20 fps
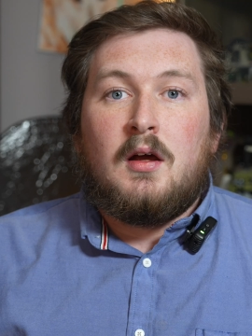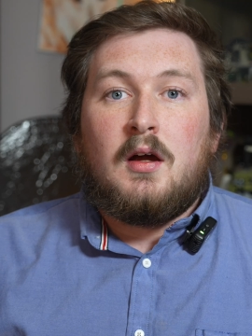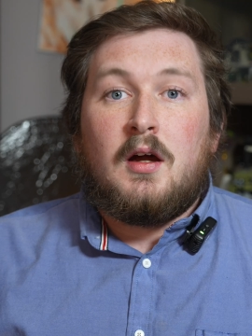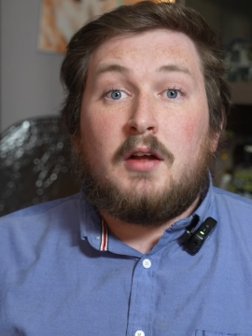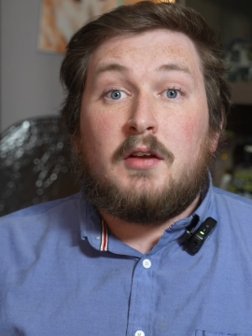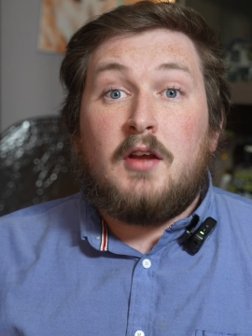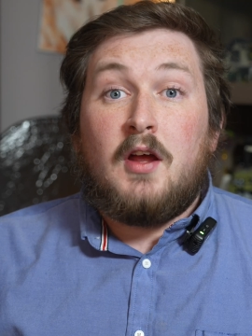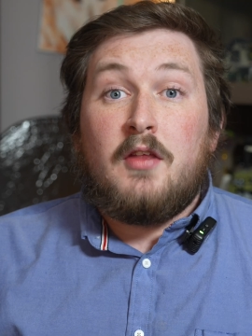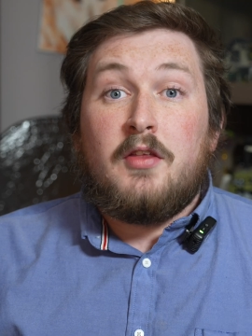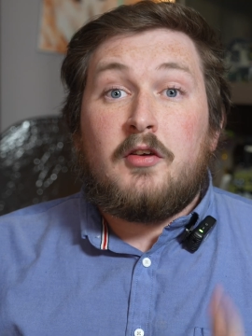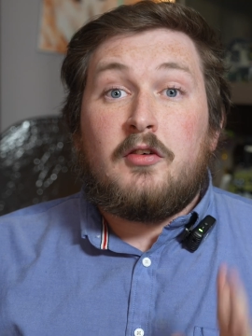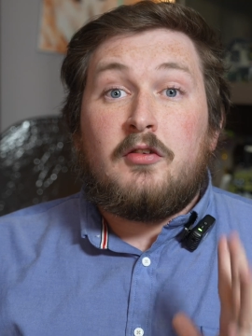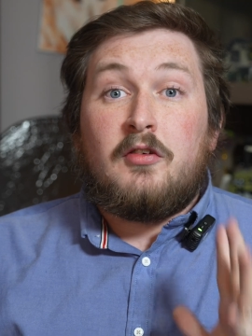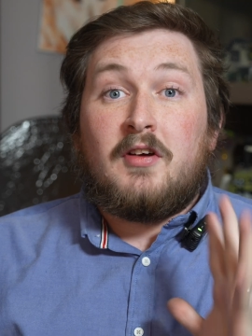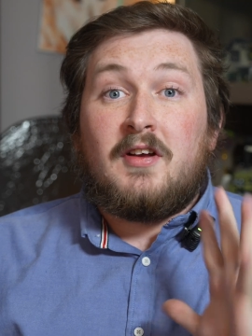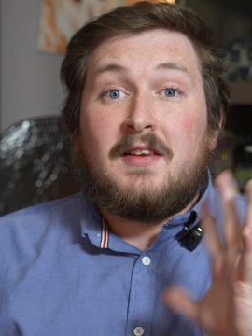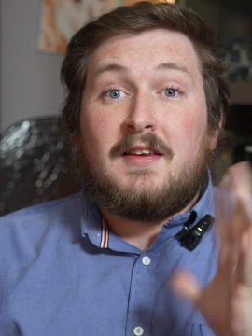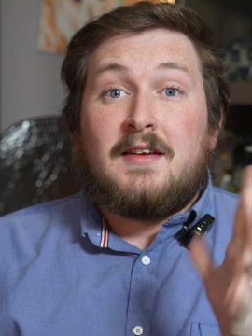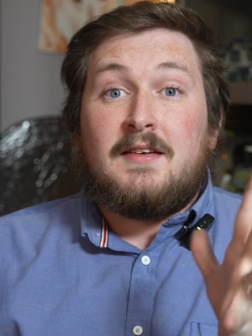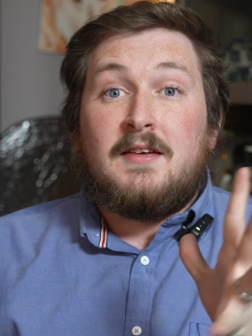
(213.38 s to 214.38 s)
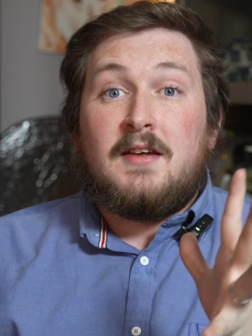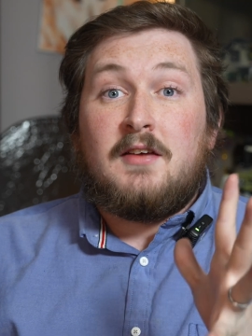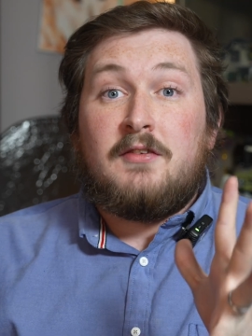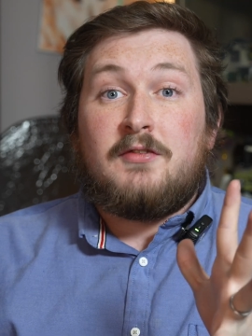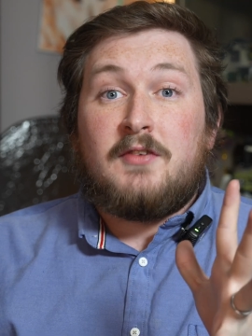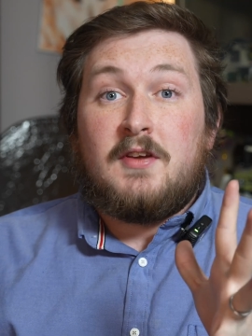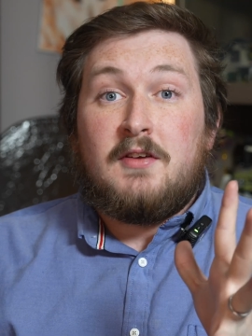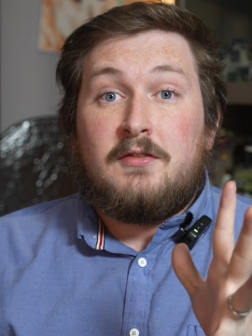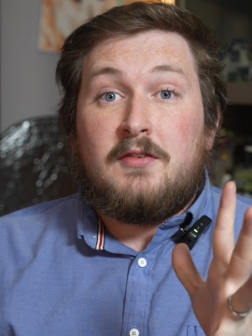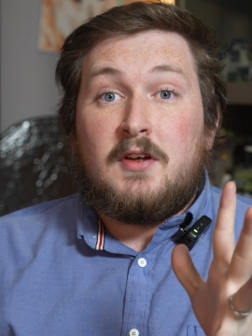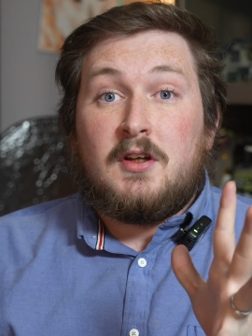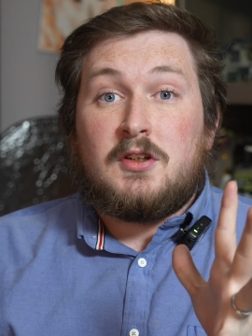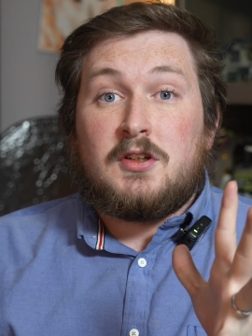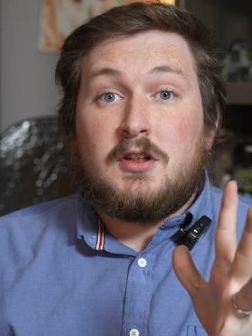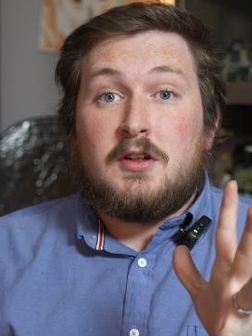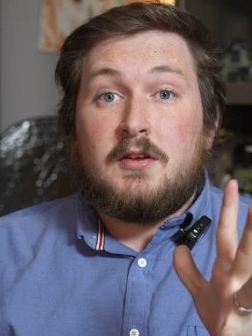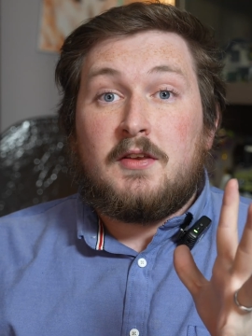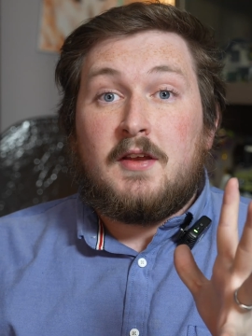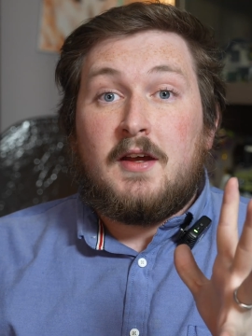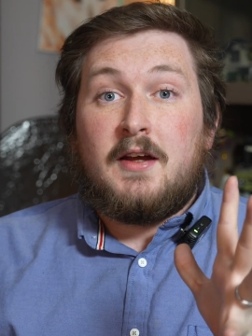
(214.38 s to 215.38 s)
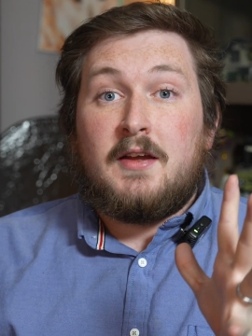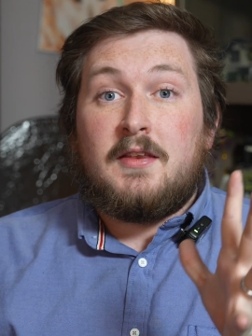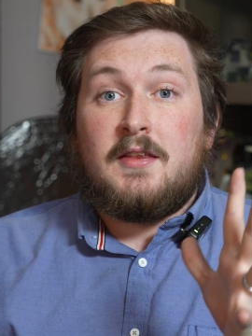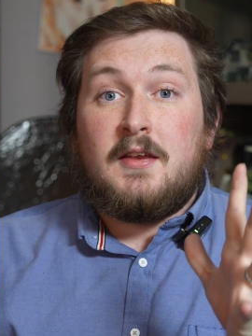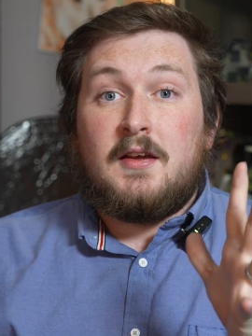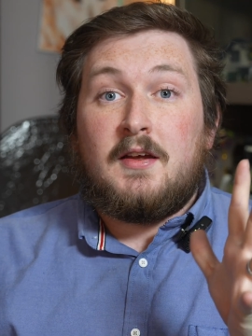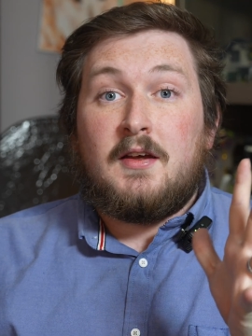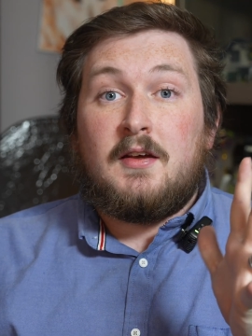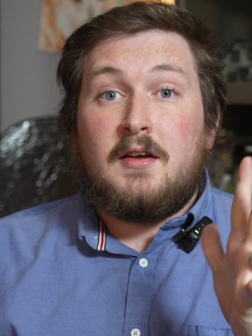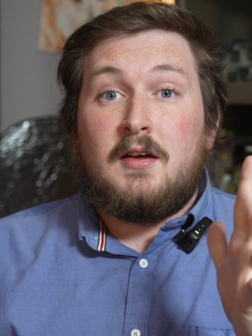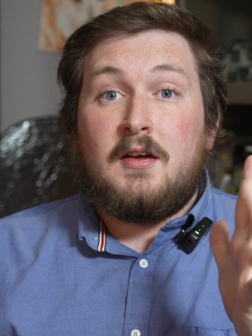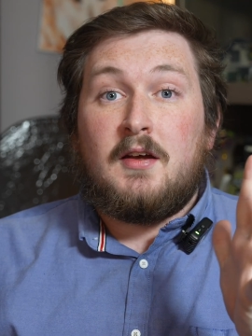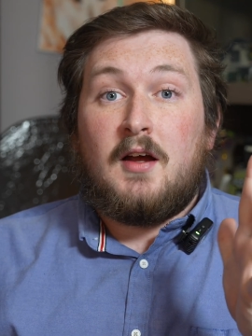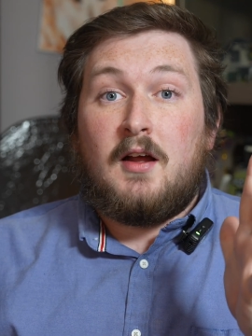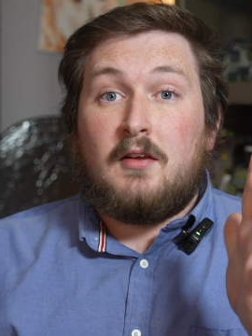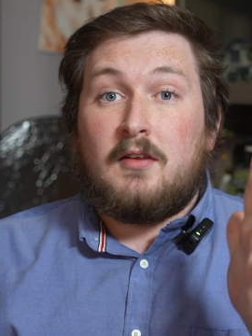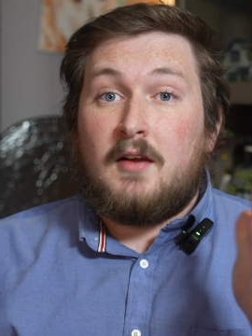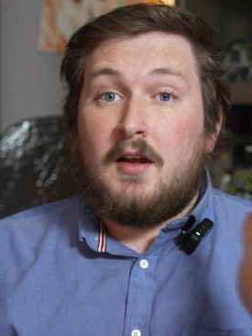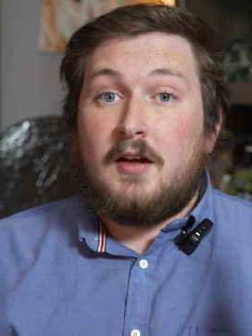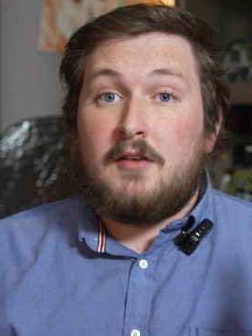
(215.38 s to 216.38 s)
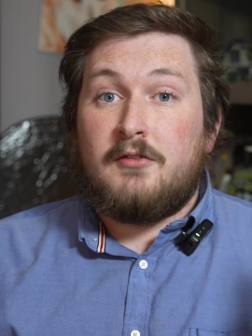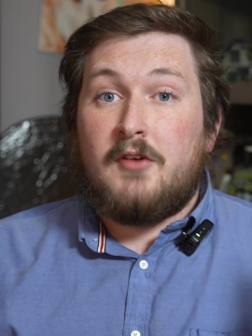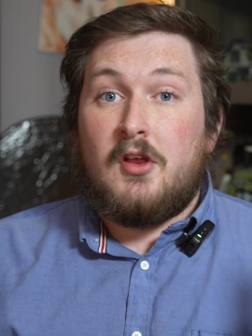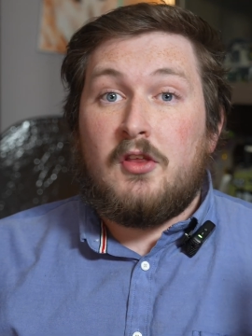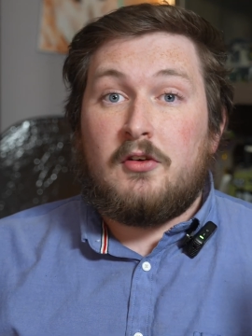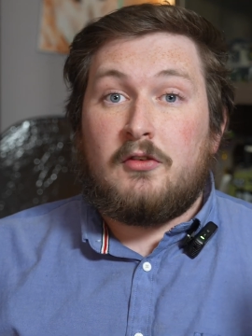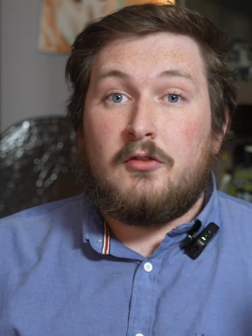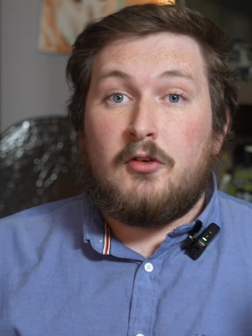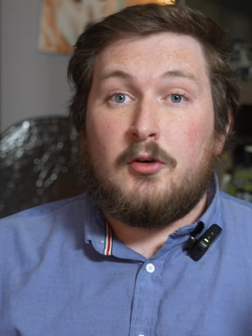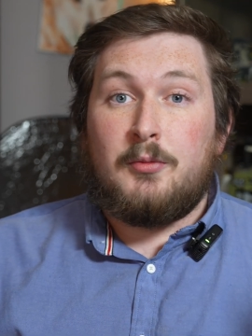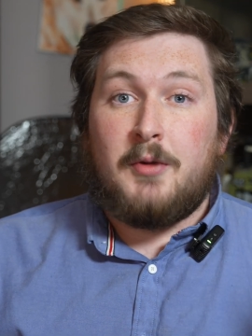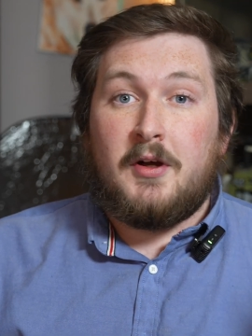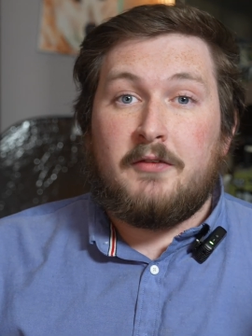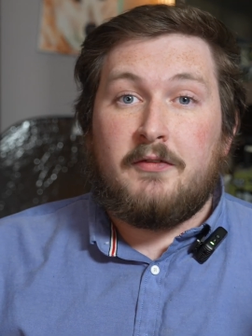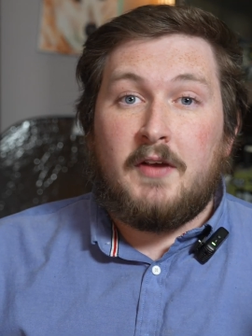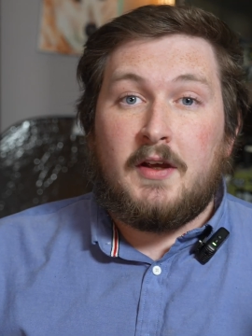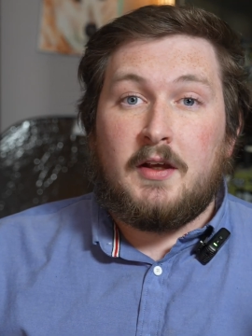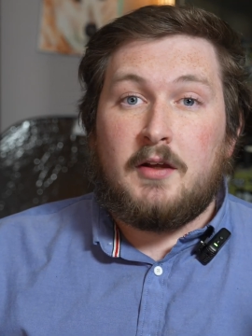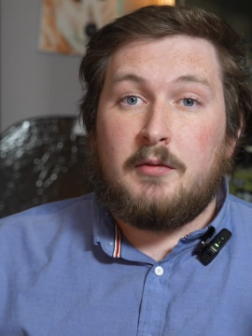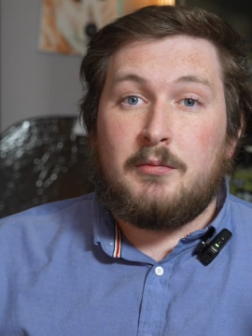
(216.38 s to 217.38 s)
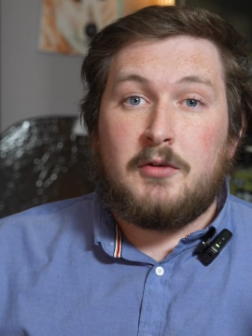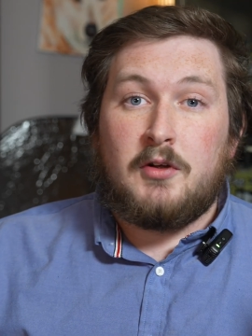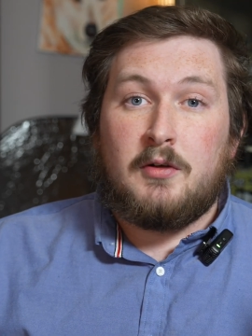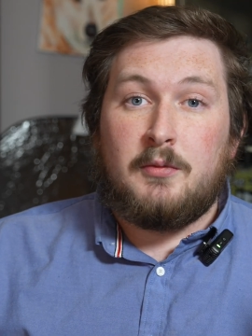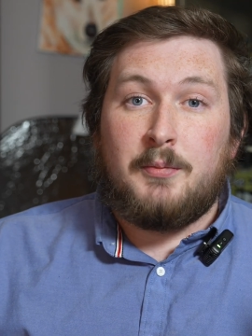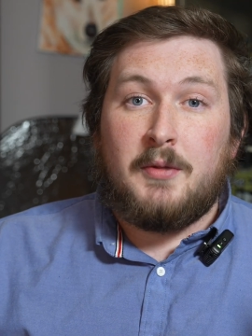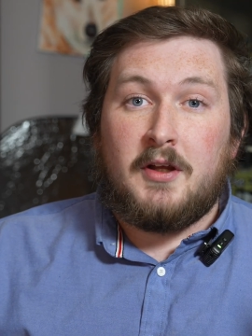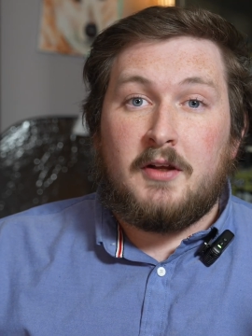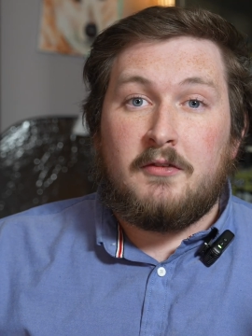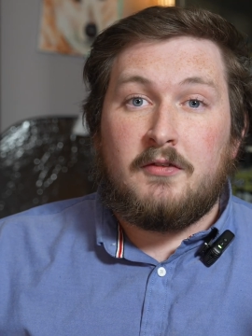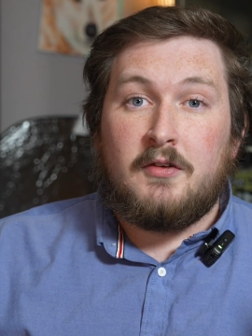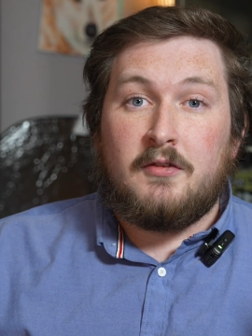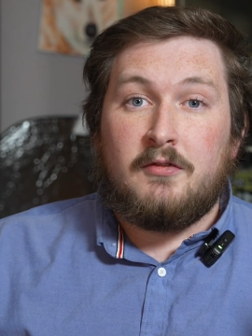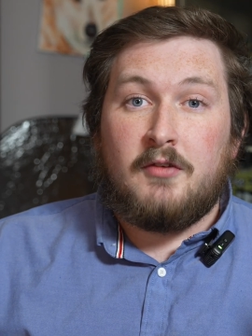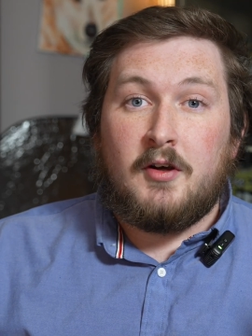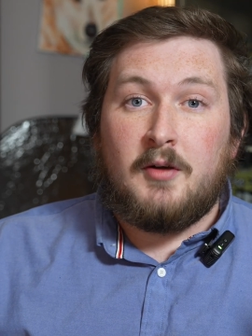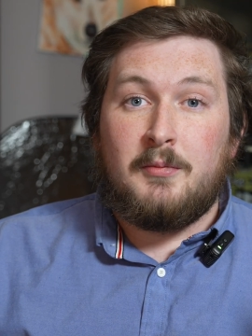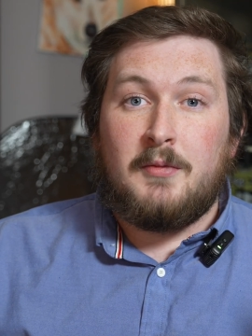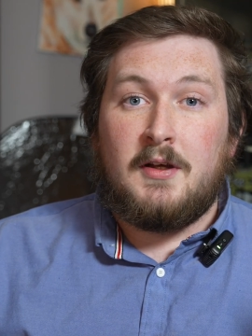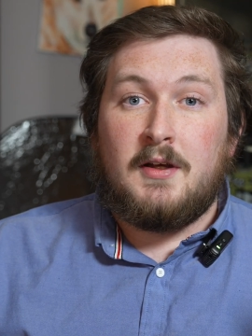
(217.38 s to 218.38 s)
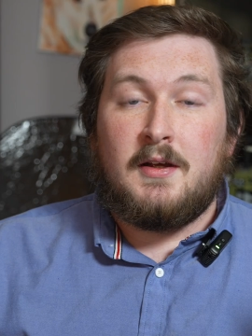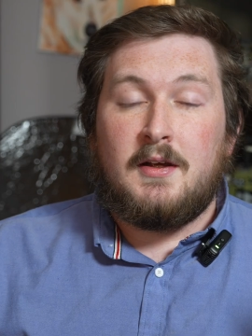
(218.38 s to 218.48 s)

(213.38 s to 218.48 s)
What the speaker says: Another really nifty feature that I think a lot of other robot vacuums could benefit from